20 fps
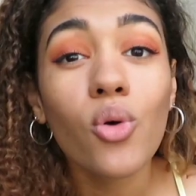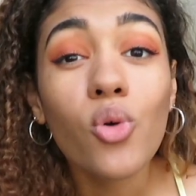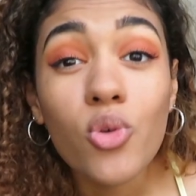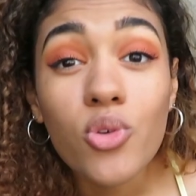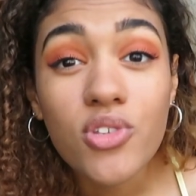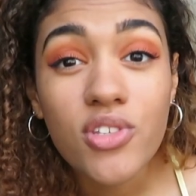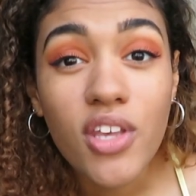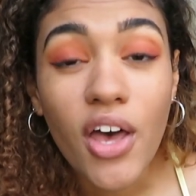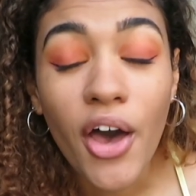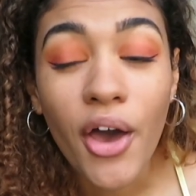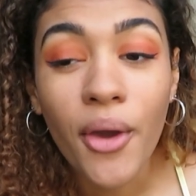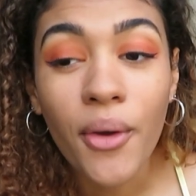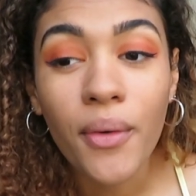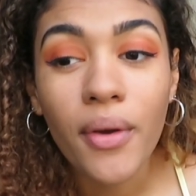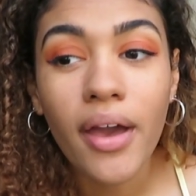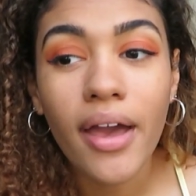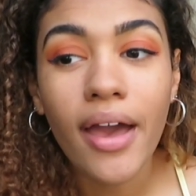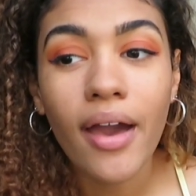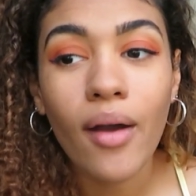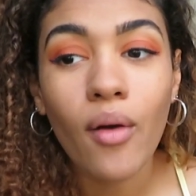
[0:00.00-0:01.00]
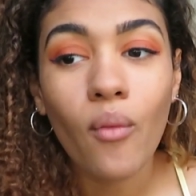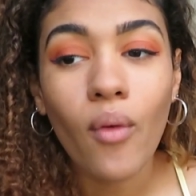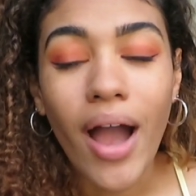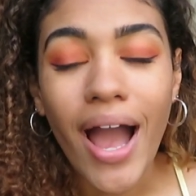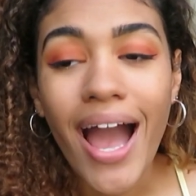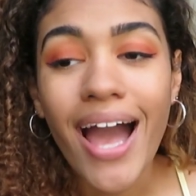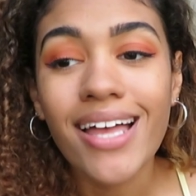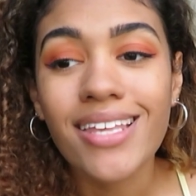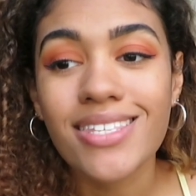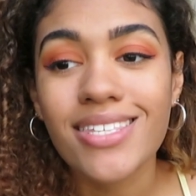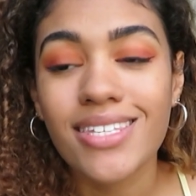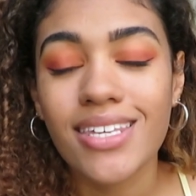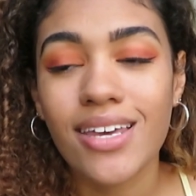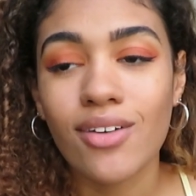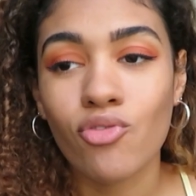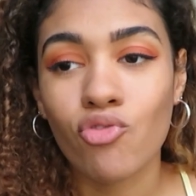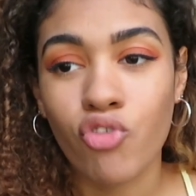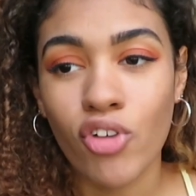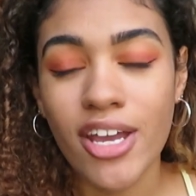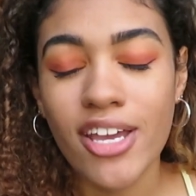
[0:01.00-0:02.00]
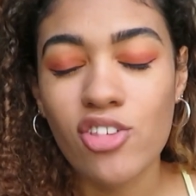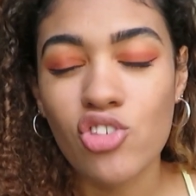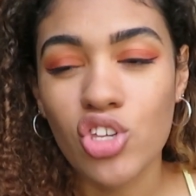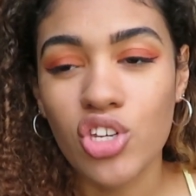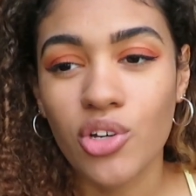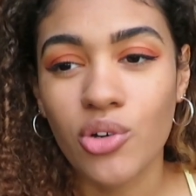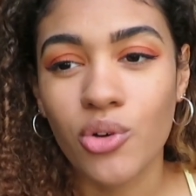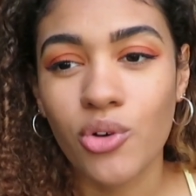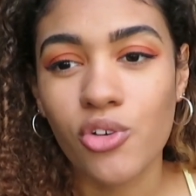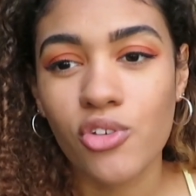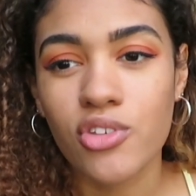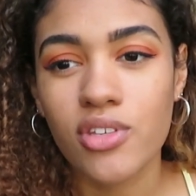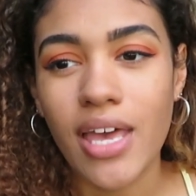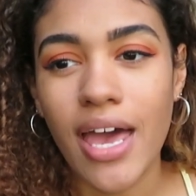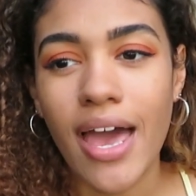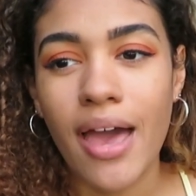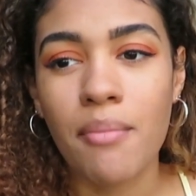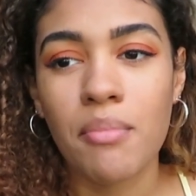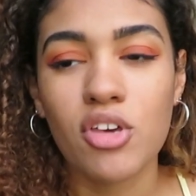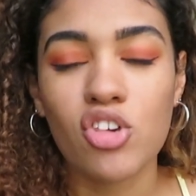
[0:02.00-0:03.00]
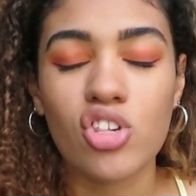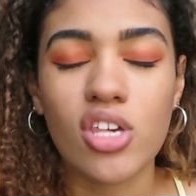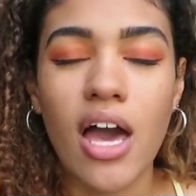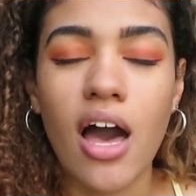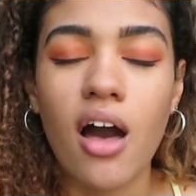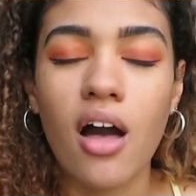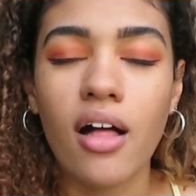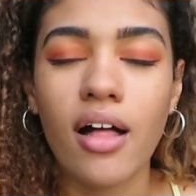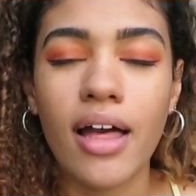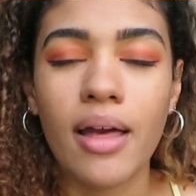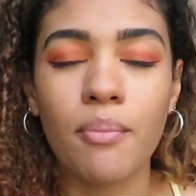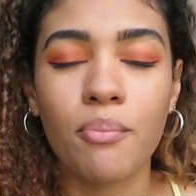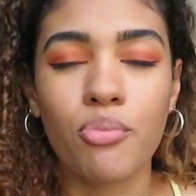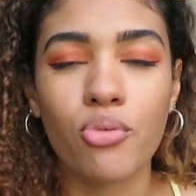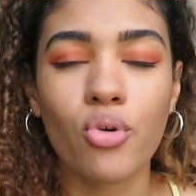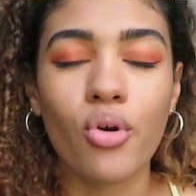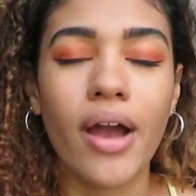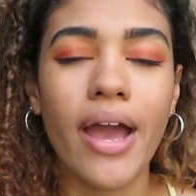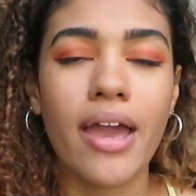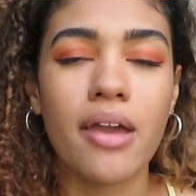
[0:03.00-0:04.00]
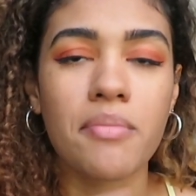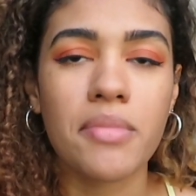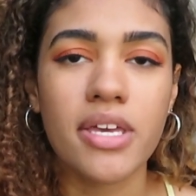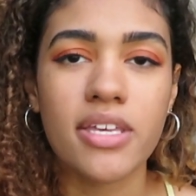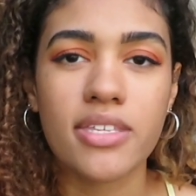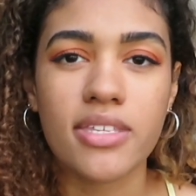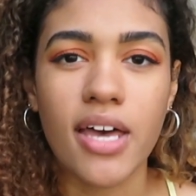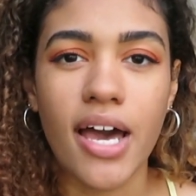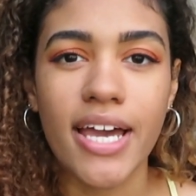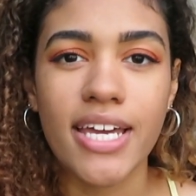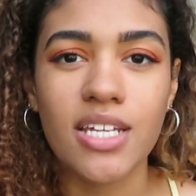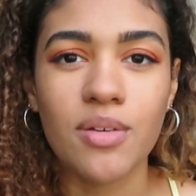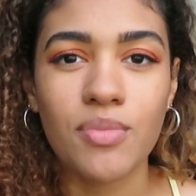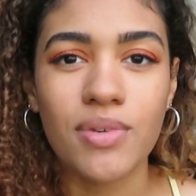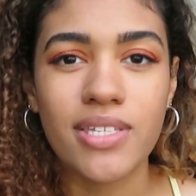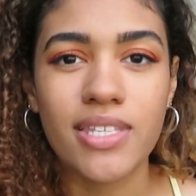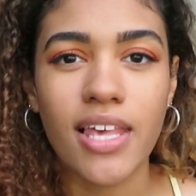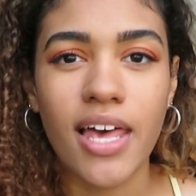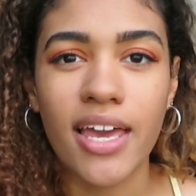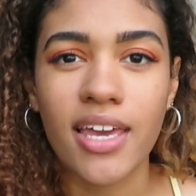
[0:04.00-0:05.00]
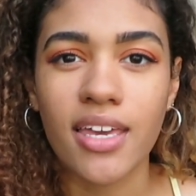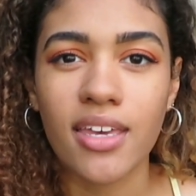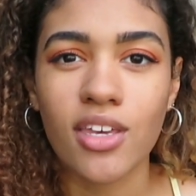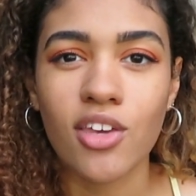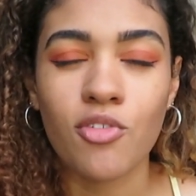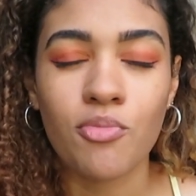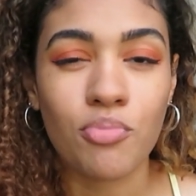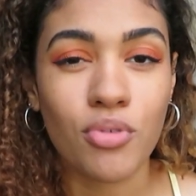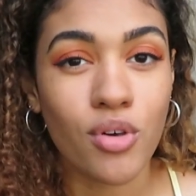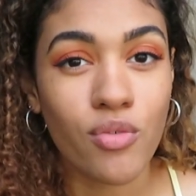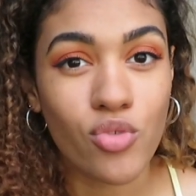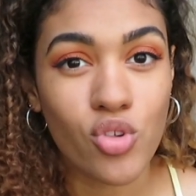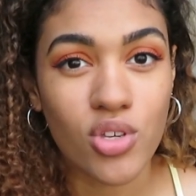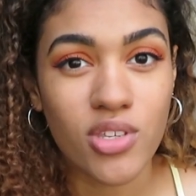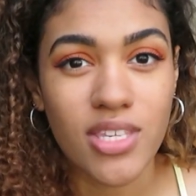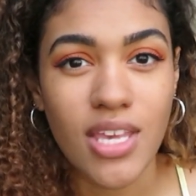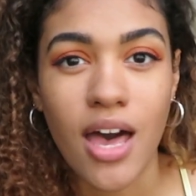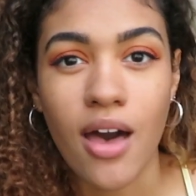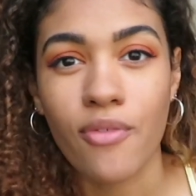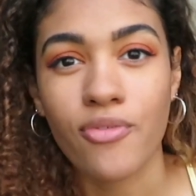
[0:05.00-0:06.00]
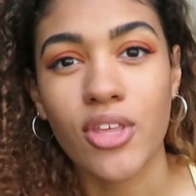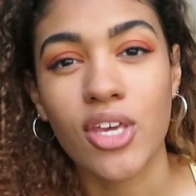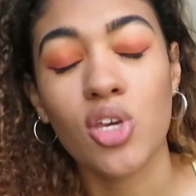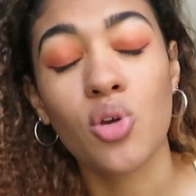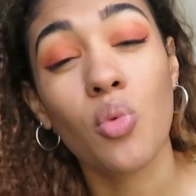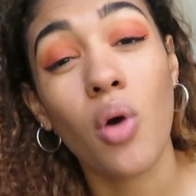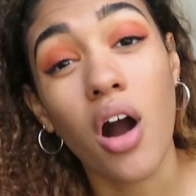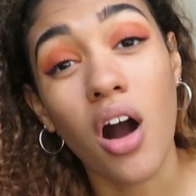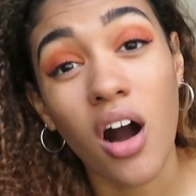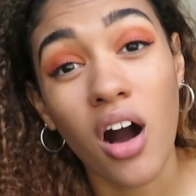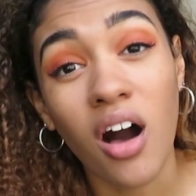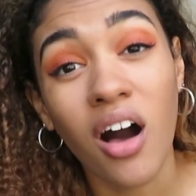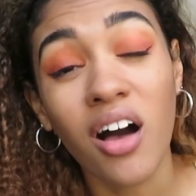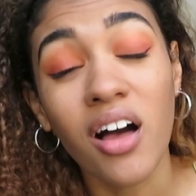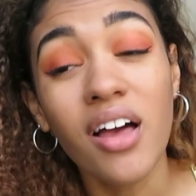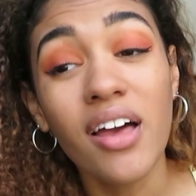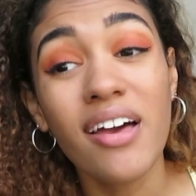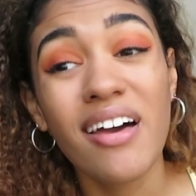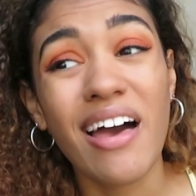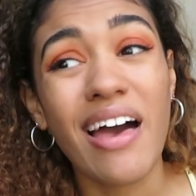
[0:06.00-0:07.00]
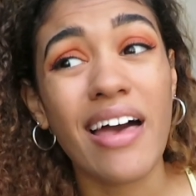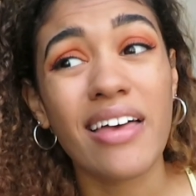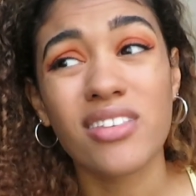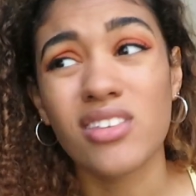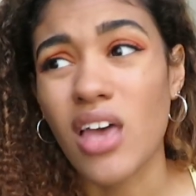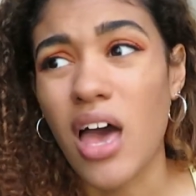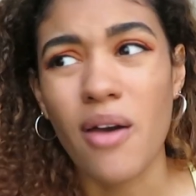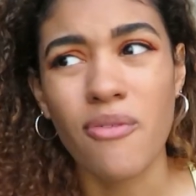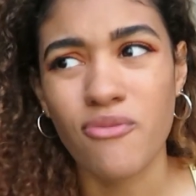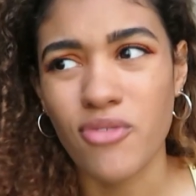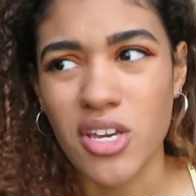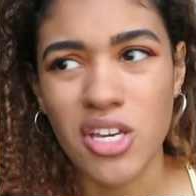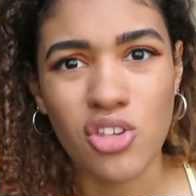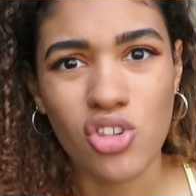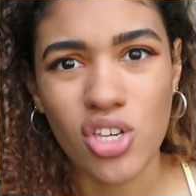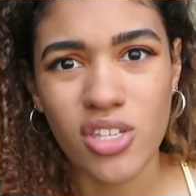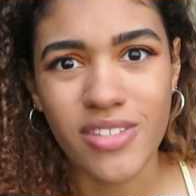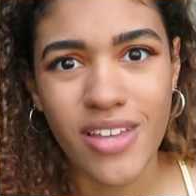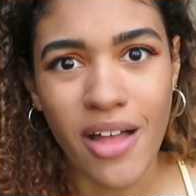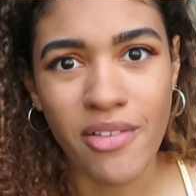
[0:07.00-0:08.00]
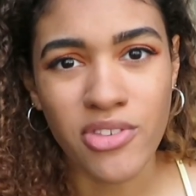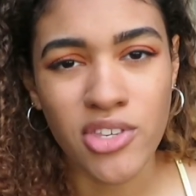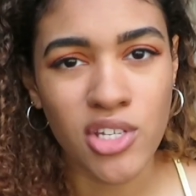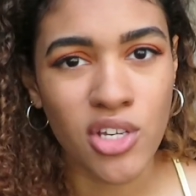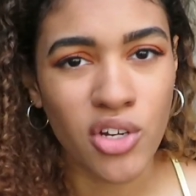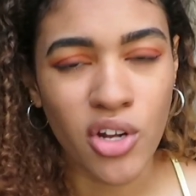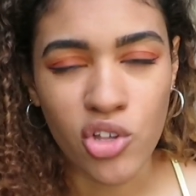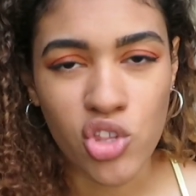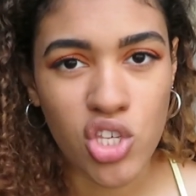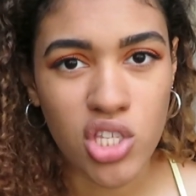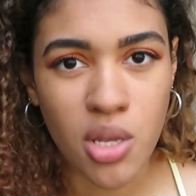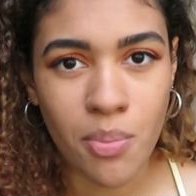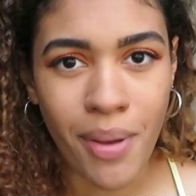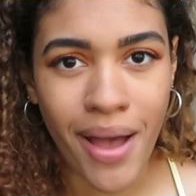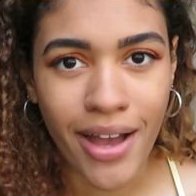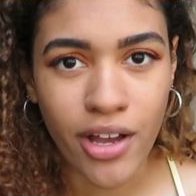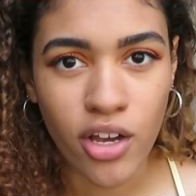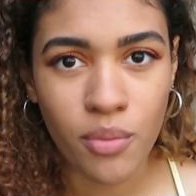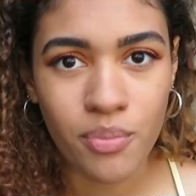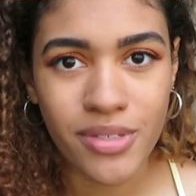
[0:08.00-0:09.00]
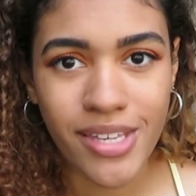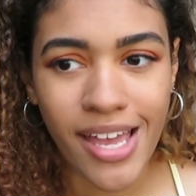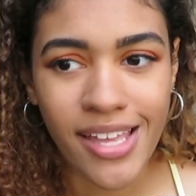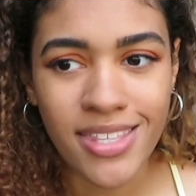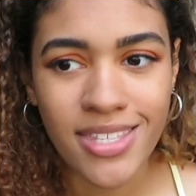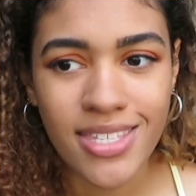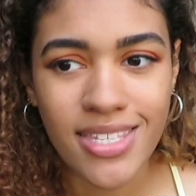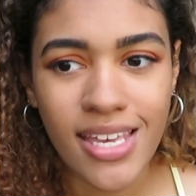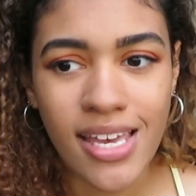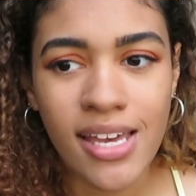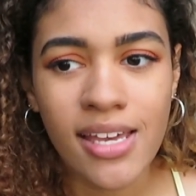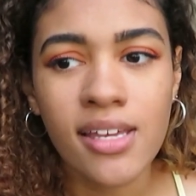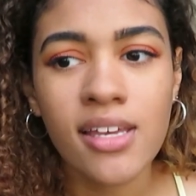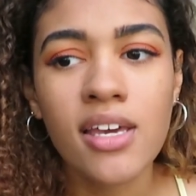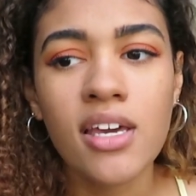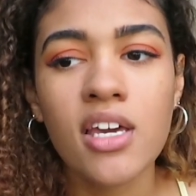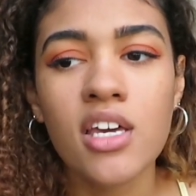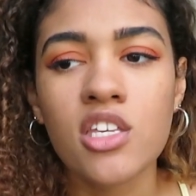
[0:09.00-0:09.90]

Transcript: Also, at regionals, Michelle brought Amy aside and was like, You've proved yourself that you are a featured dancer, you're not just a backup dancer.